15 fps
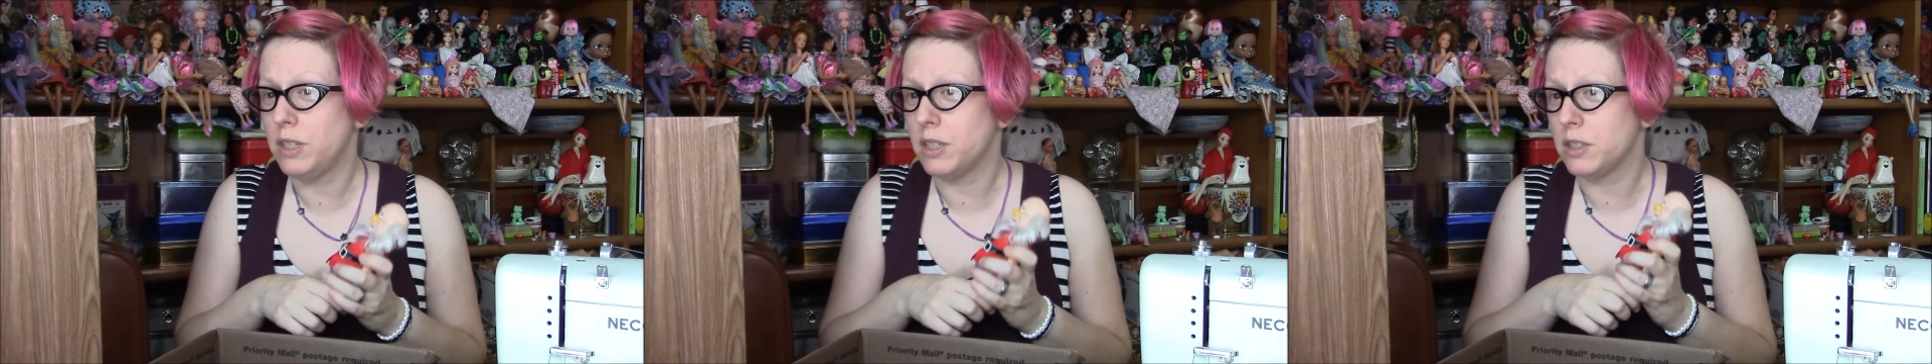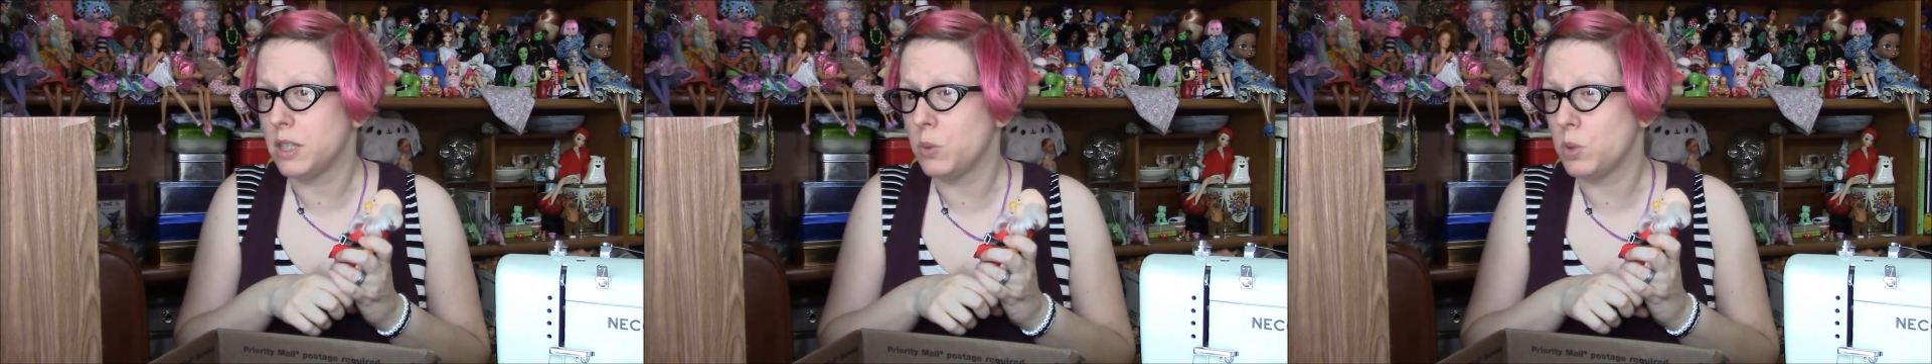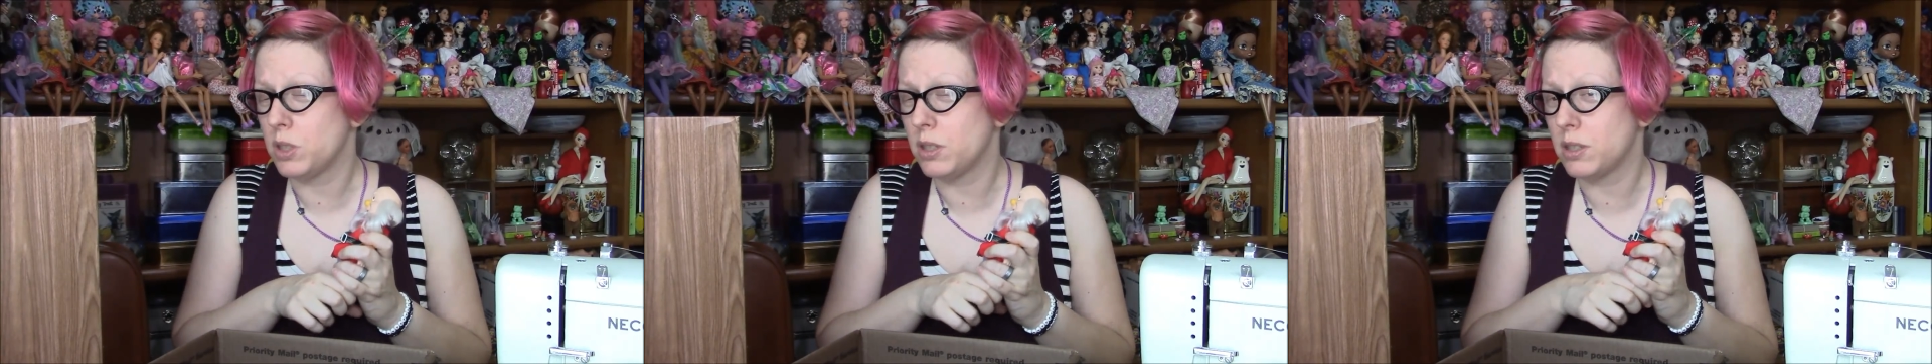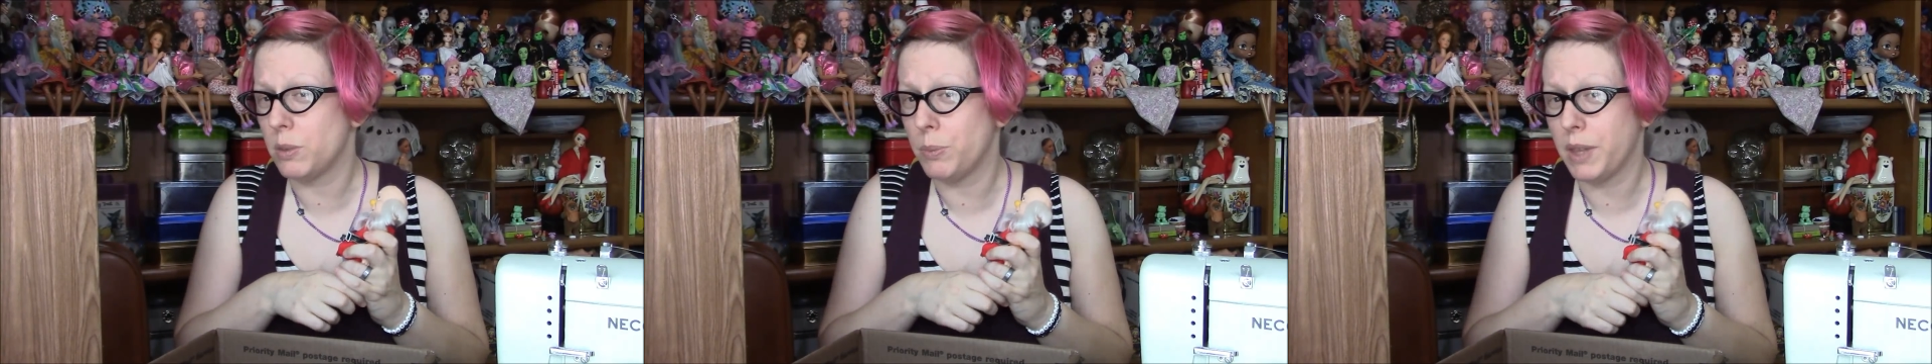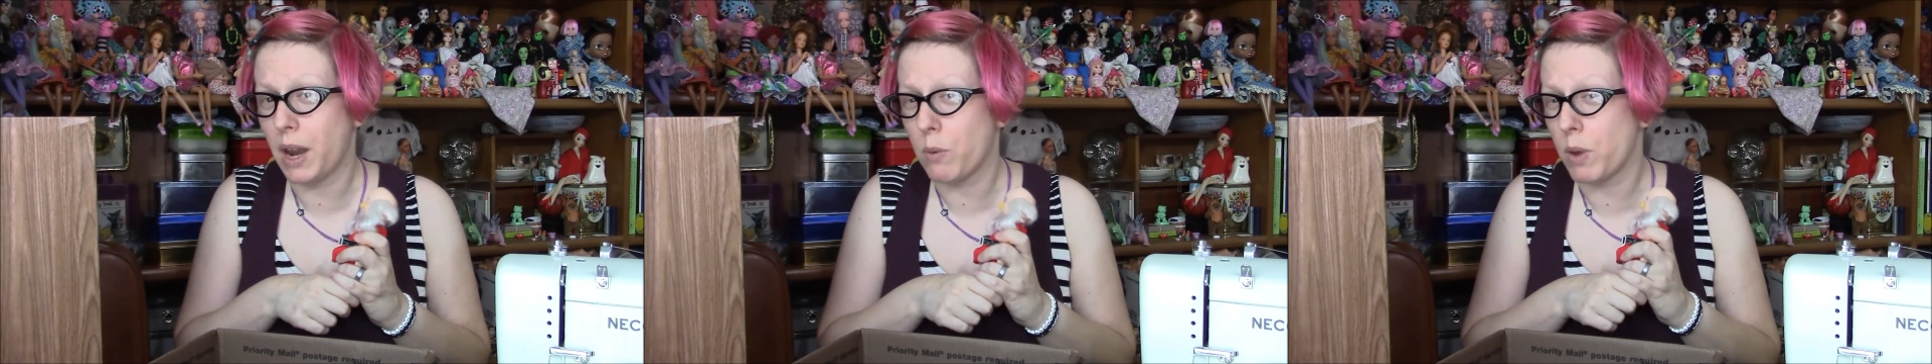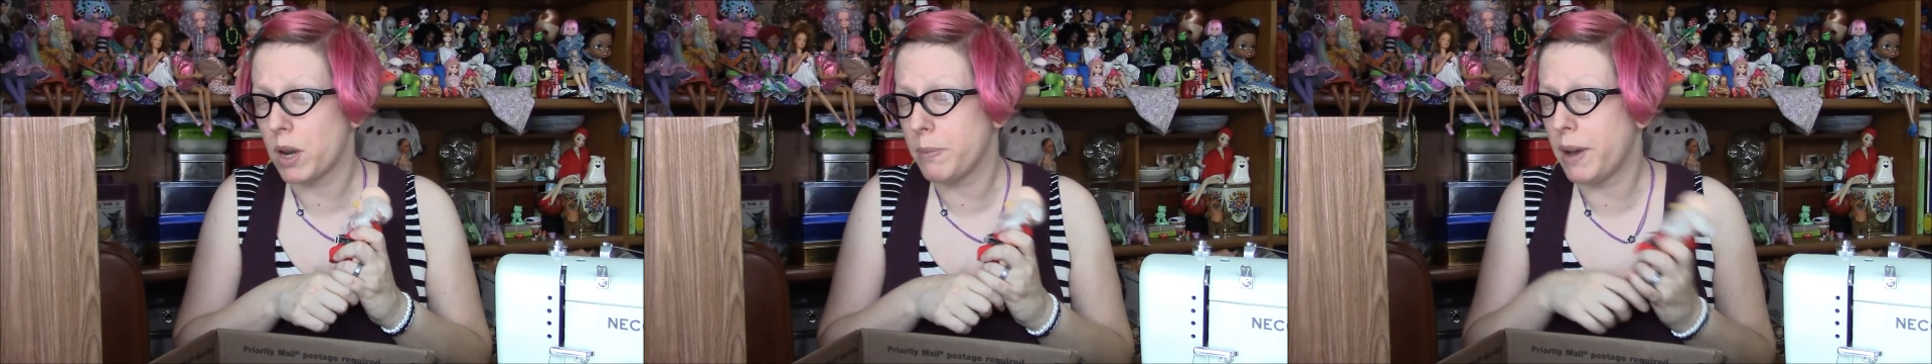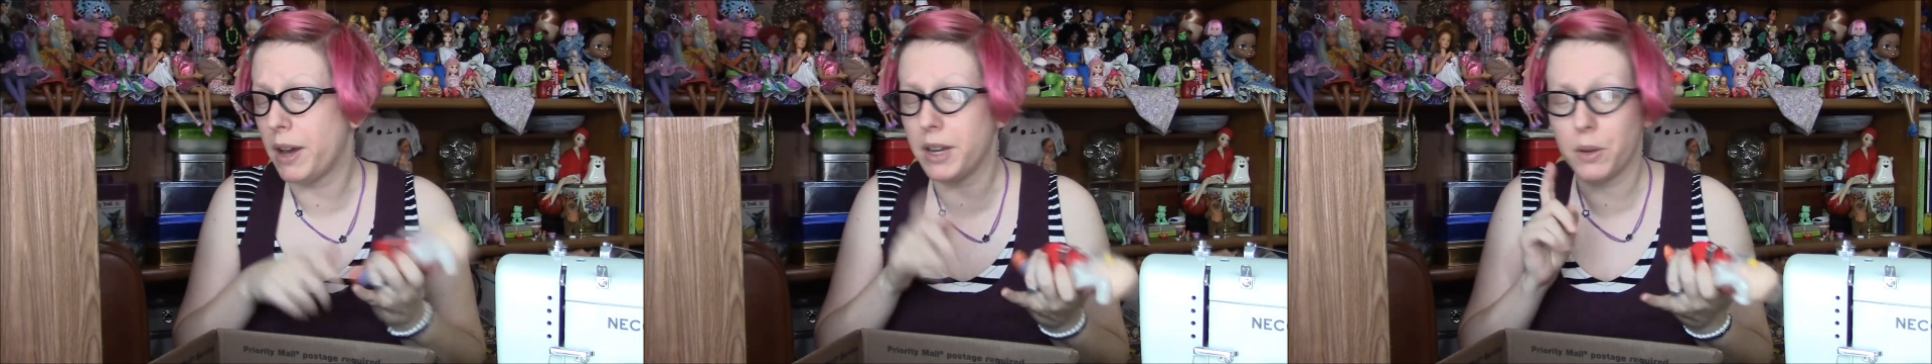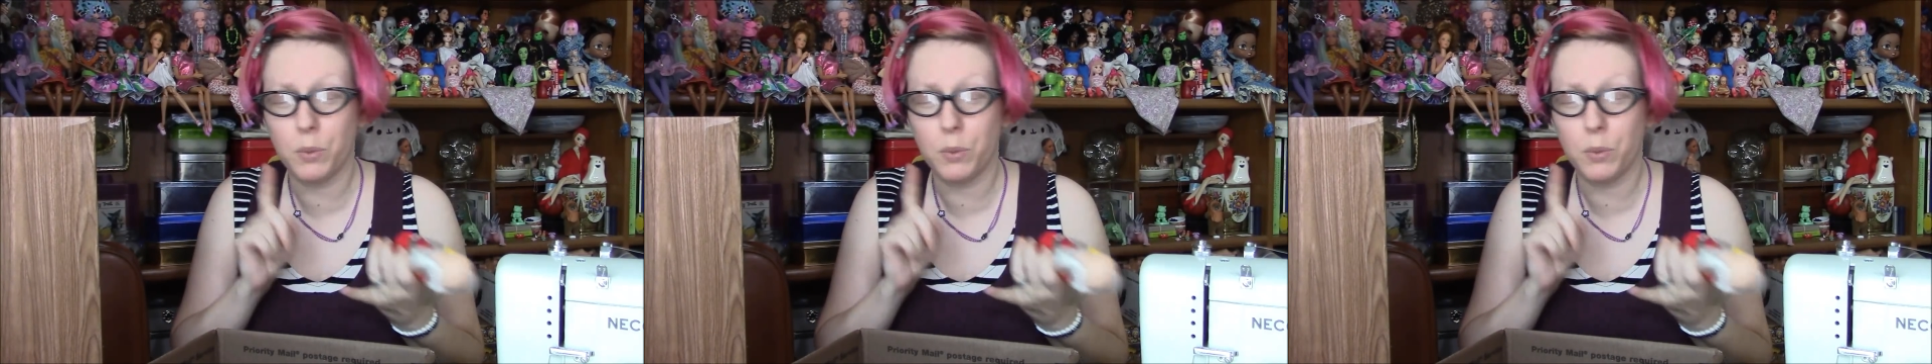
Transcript: Disney was just something I read about.